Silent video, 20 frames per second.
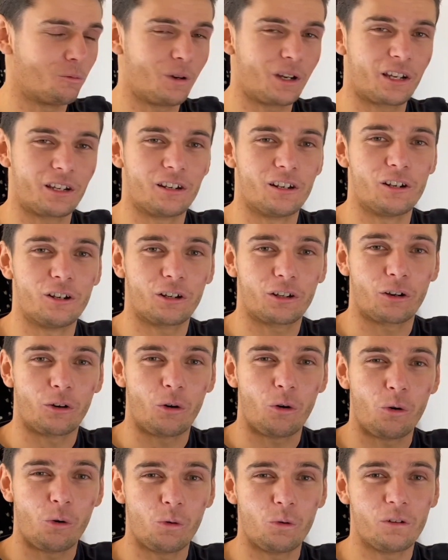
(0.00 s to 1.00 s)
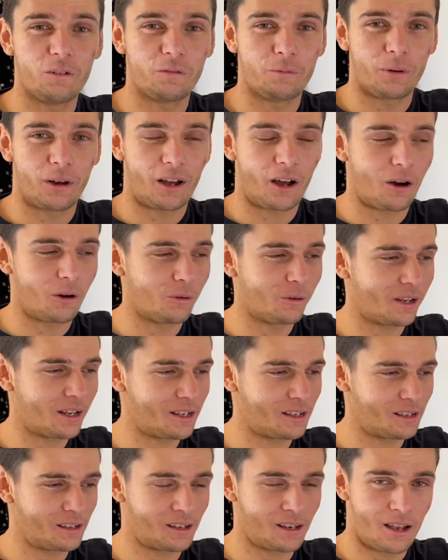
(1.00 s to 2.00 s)
going to look at all of my
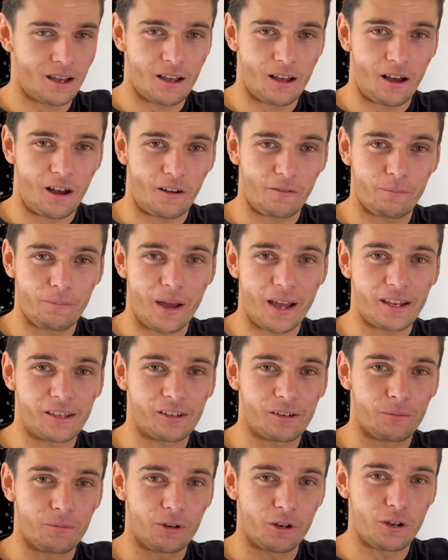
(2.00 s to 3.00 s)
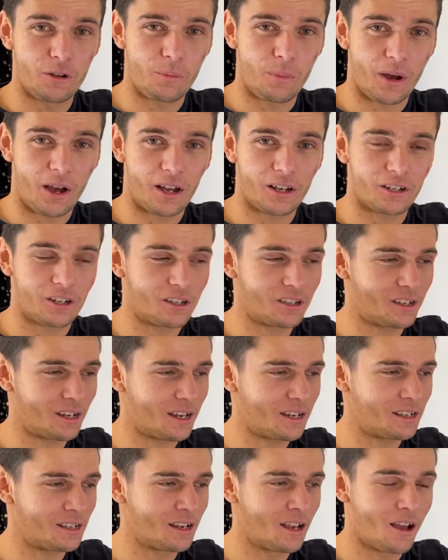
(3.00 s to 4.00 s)
holdings. I've made some new
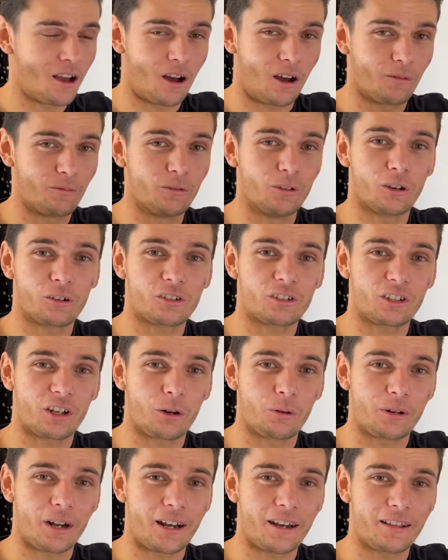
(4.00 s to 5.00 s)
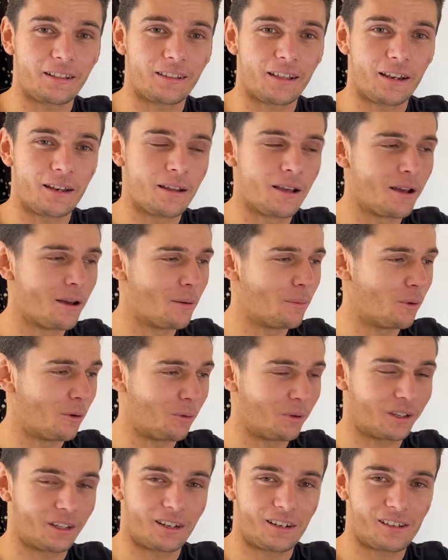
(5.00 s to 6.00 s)
purchases. I've not sold anything, but
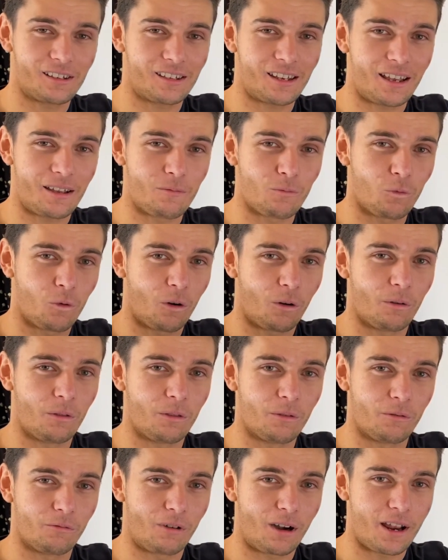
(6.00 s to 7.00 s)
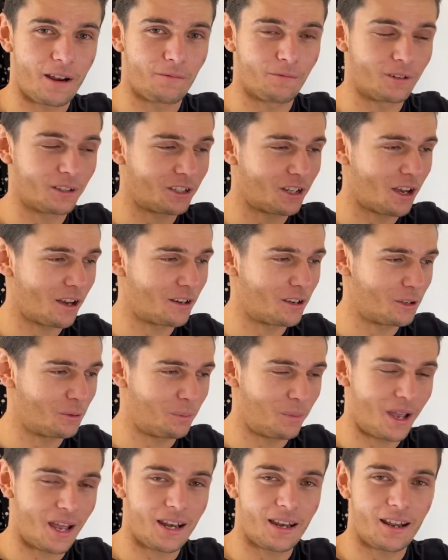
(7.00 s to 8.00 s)
we're going to see what the rate of return has
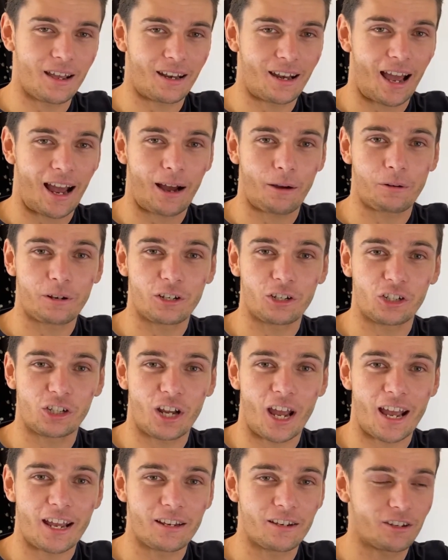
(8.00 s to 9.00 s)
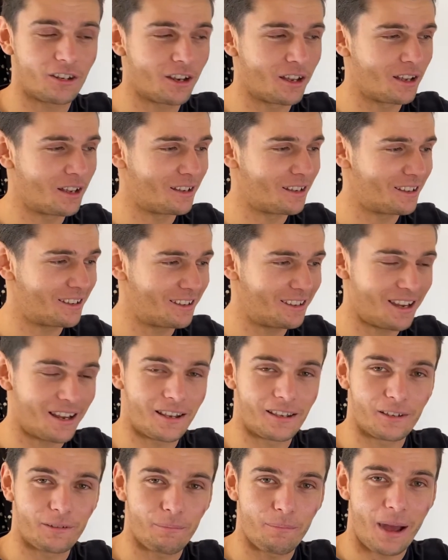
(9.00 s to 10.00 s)
been and how it's changed
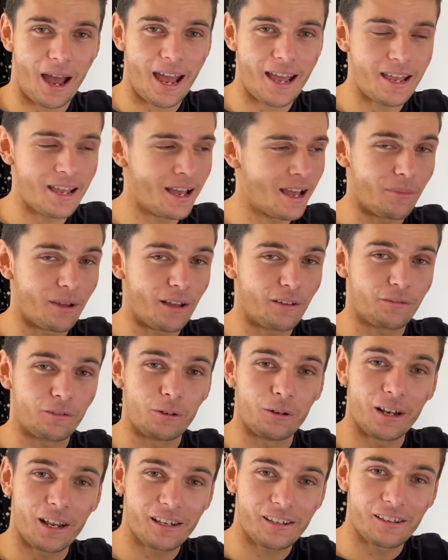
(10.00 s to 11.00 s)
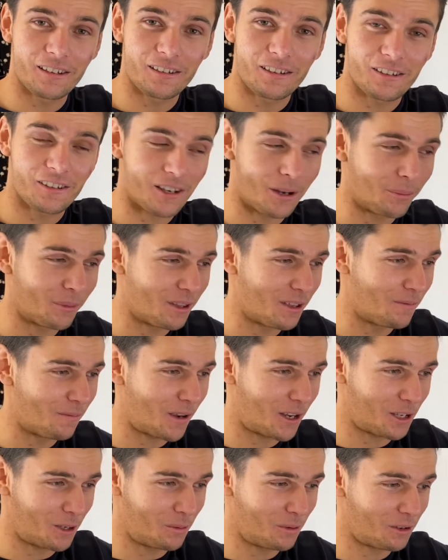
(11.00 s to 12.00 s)
since May. If you listen to some of the
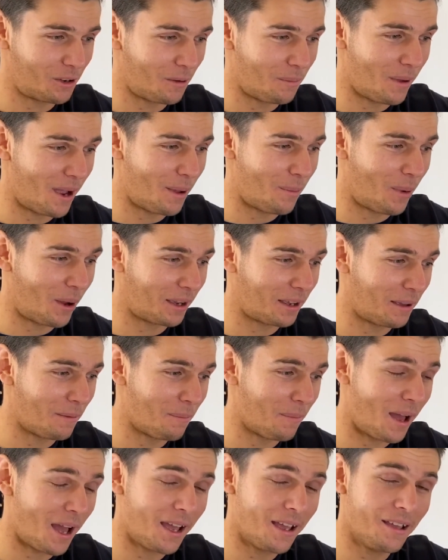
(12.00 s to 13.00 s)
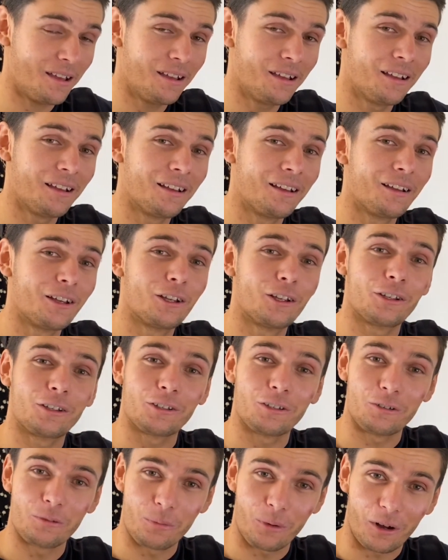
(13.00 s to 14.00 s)
investments I made back in May,
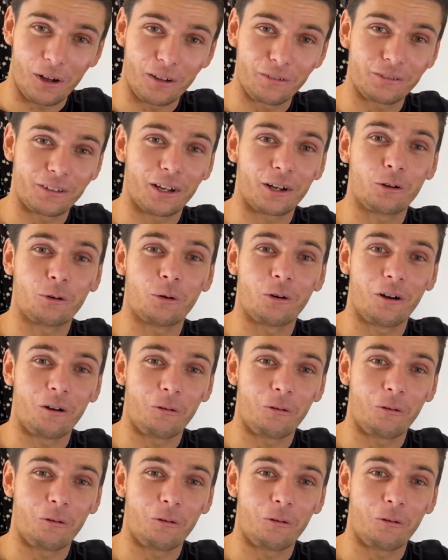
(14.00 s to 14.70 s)
you might have done quite